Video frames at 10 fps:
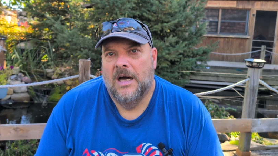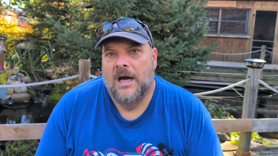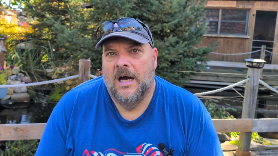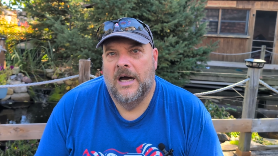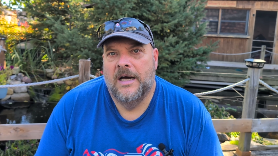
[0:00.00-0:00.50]

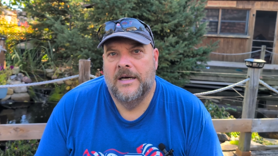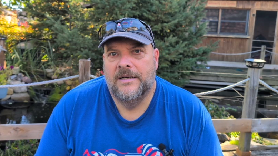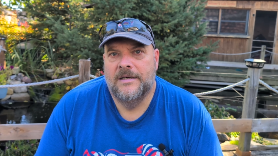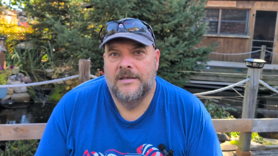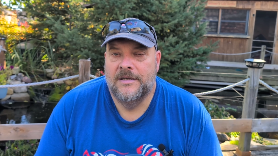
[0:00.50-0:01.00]

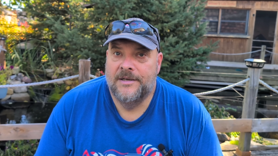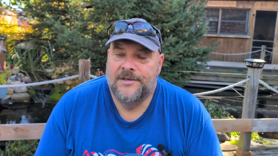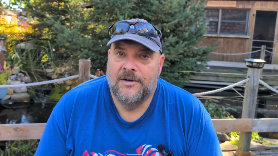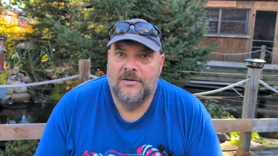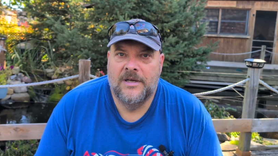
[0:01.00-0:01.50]
They
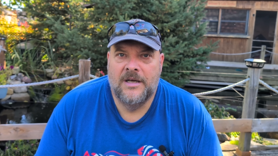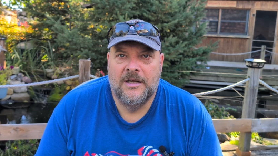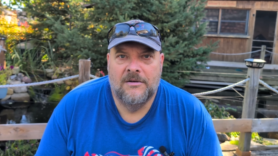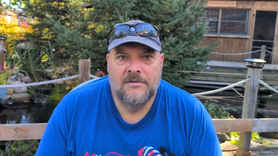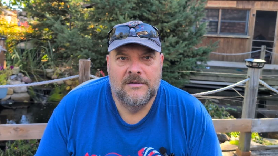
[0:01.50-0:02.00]
certainly,
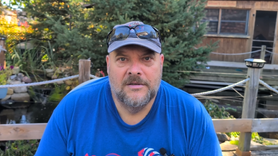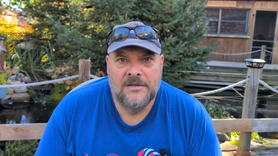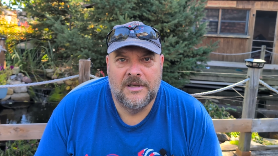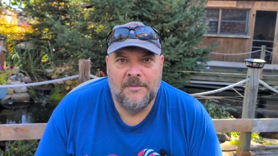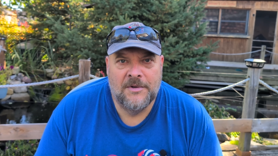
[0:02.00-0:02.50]

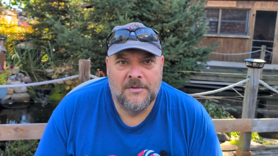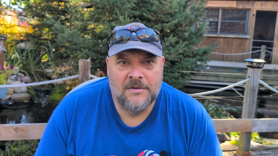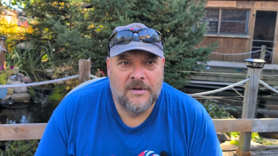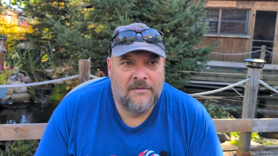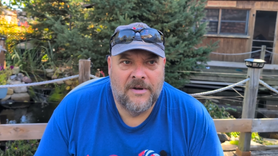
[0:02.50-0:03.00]
seem to.
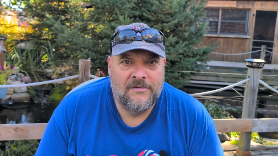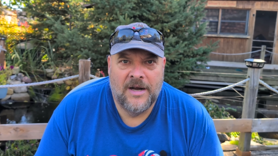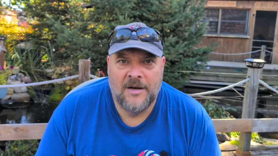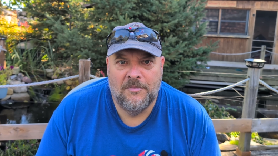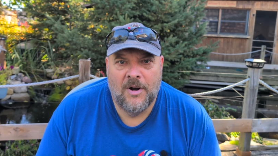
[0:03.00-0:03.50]
I've never
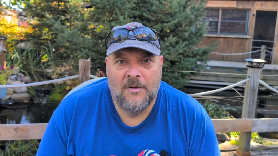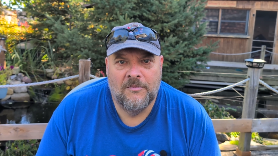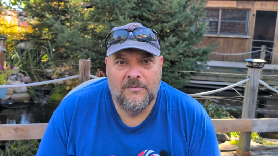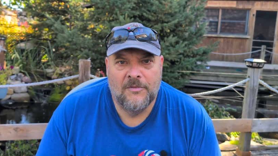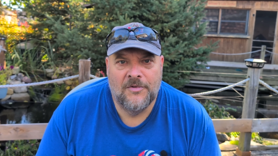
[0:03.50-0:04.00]
had a
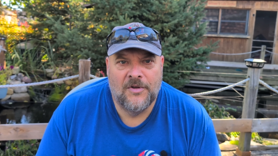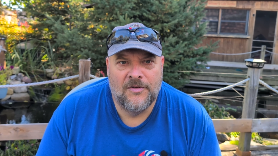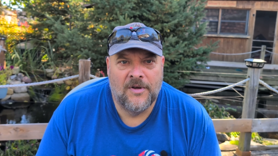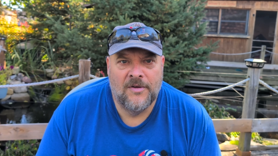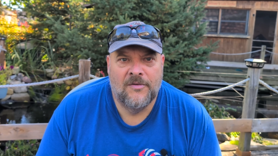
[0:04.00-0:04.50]
problem with
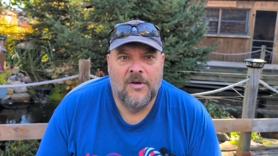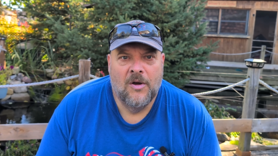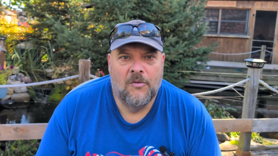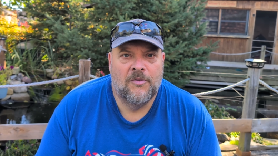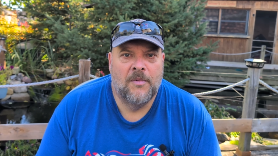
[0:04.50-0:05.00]
disease
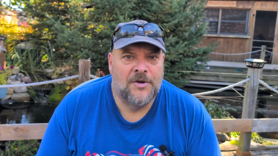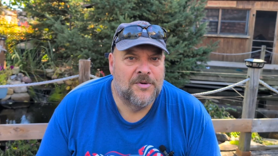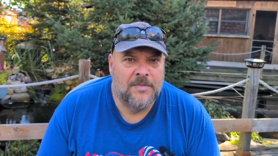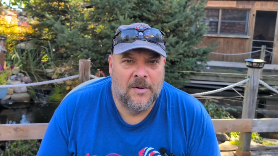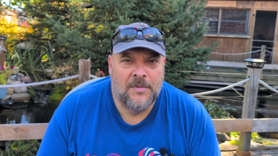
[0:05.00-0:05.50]
with my
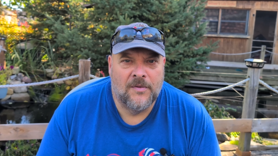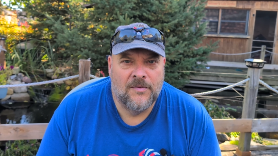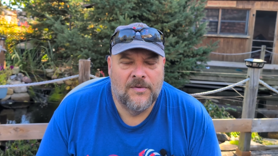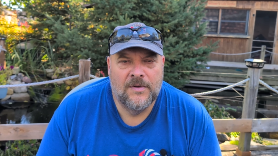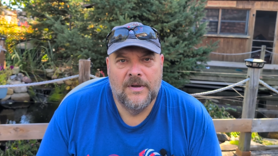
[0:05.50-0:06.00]
Shubunkins.